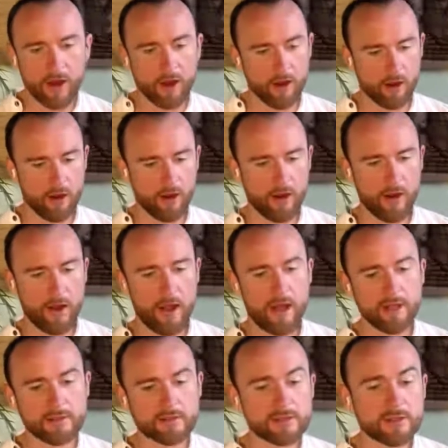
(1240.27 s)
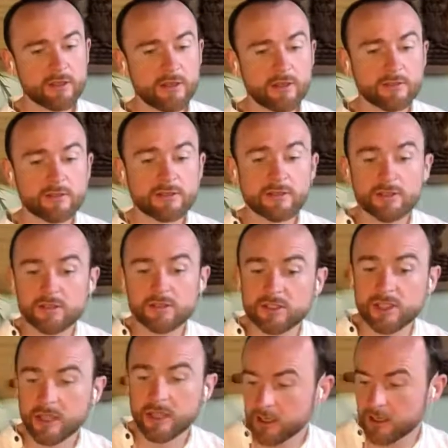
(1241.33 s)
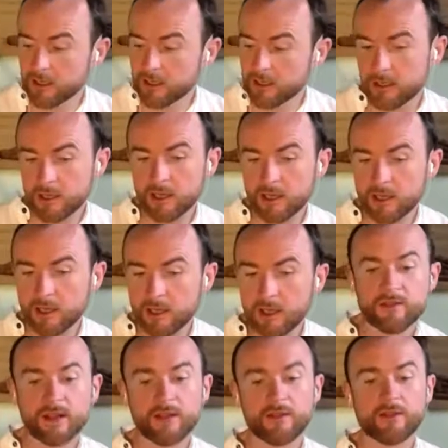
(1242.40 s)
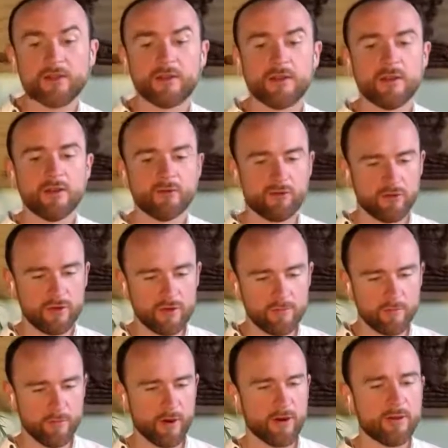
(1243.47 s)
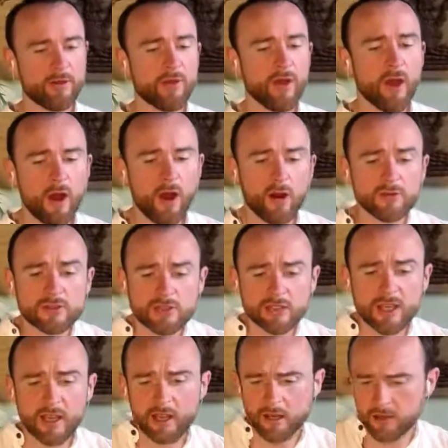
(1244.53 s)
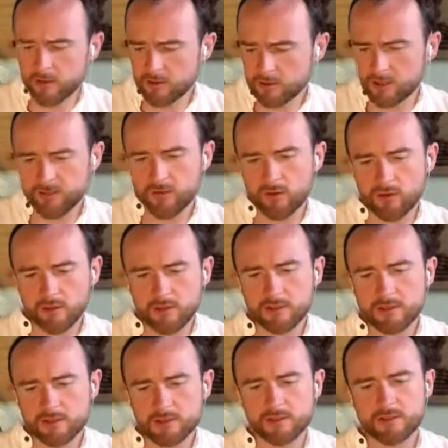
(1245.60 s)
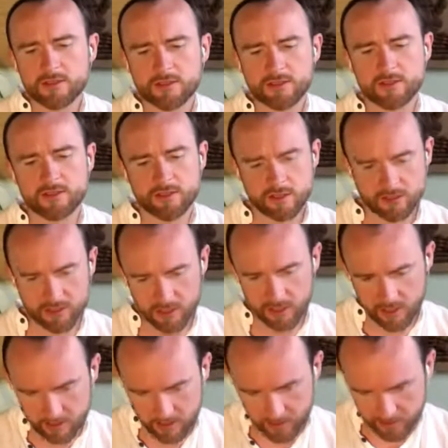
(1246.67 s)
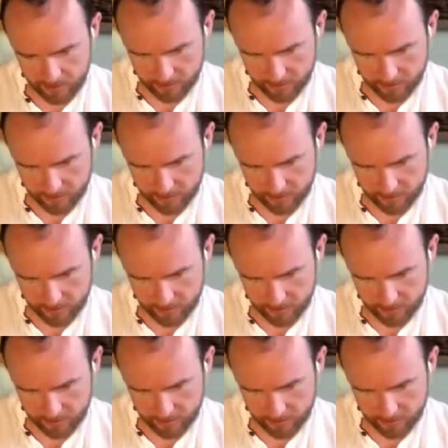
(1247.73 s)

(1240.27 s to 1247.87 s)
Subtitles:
Her hand turns the cycle of death and rebirth, holds the scales of all goodness and sin.